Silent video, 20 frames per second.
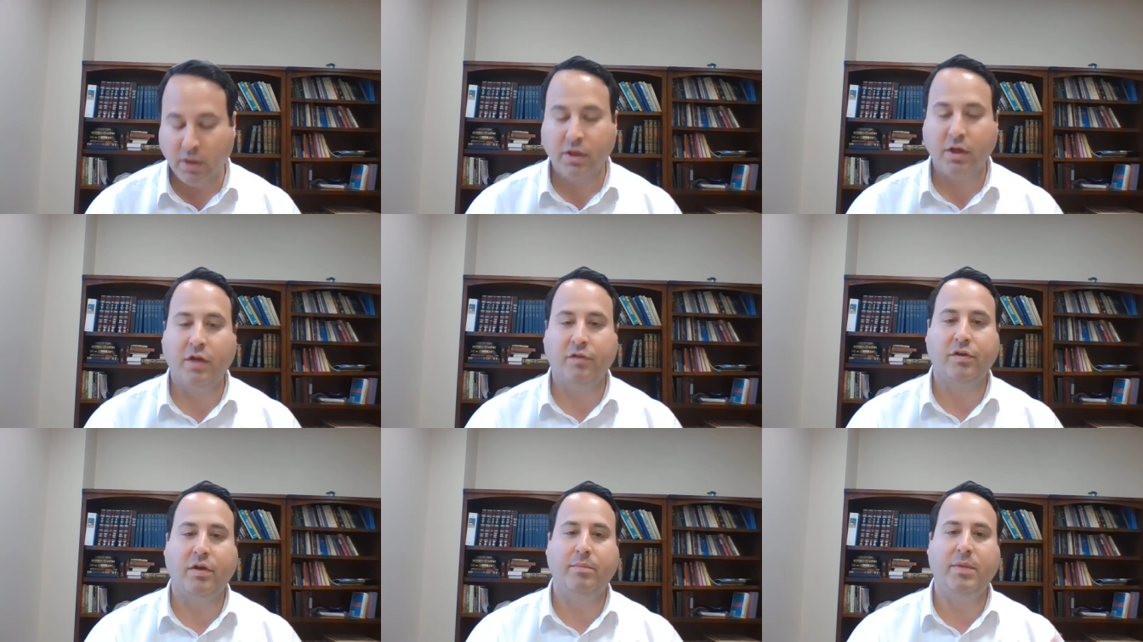
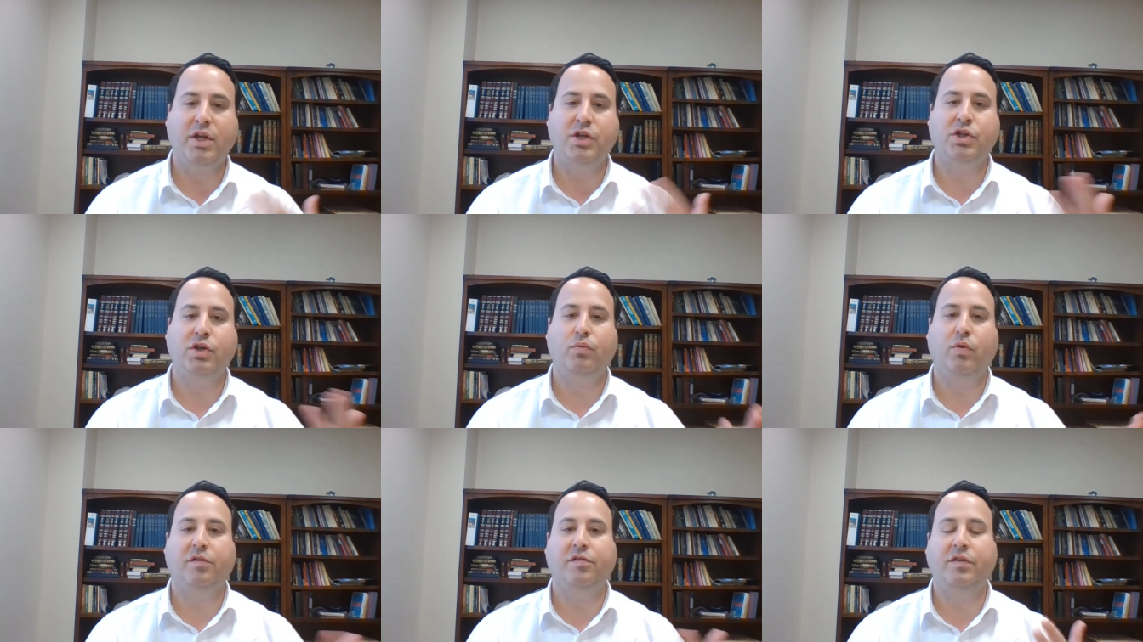As I
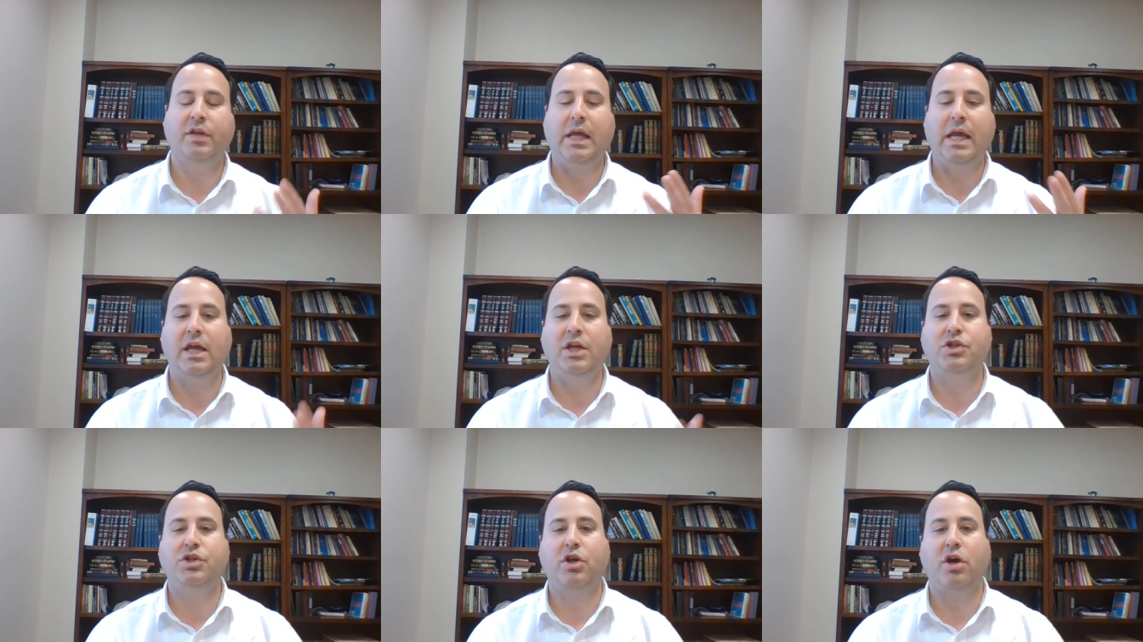mentioned, what's the
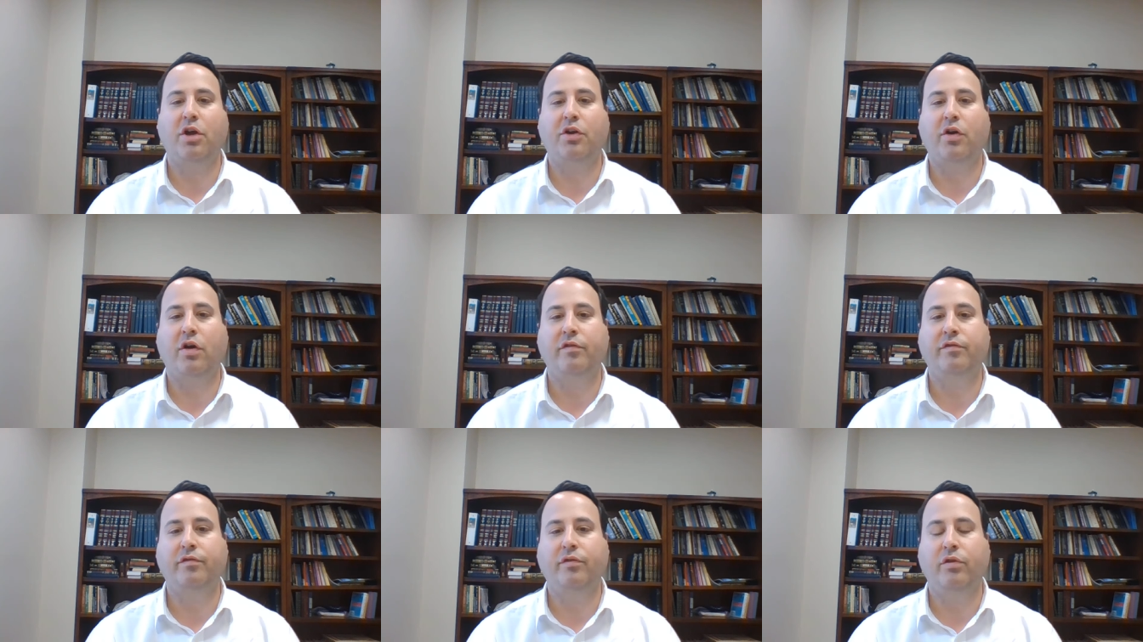age
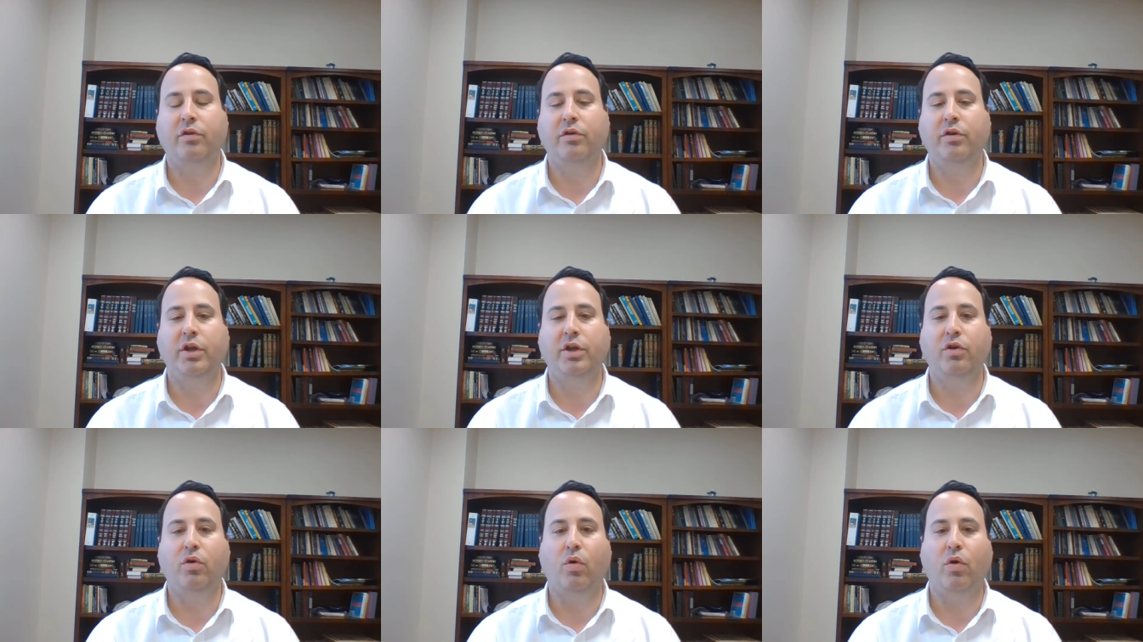cutoff for
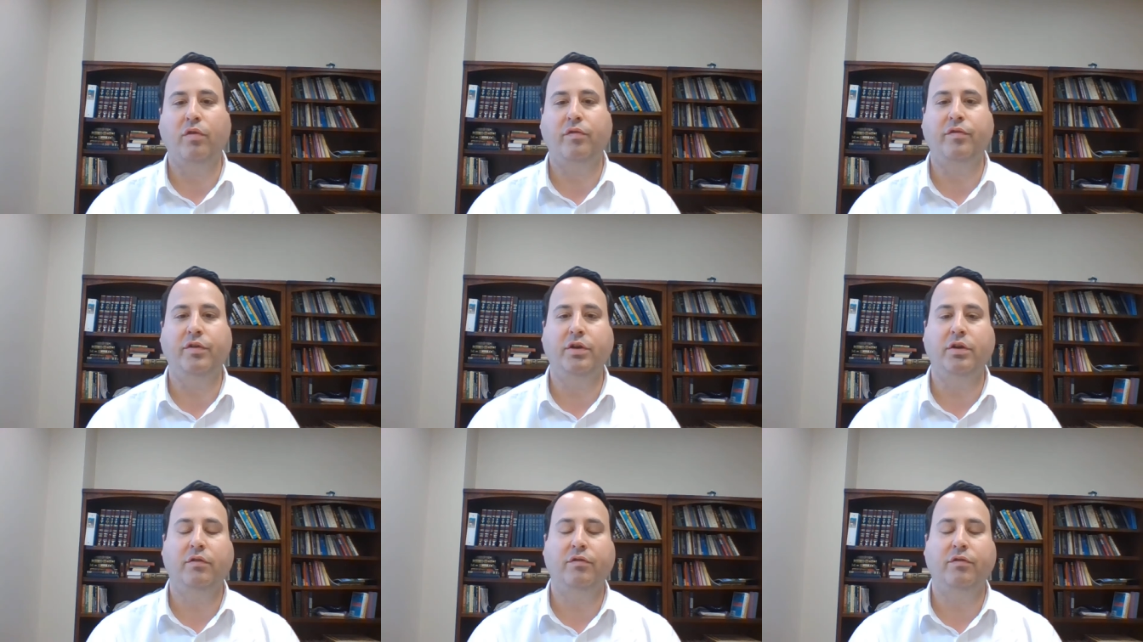an orphan?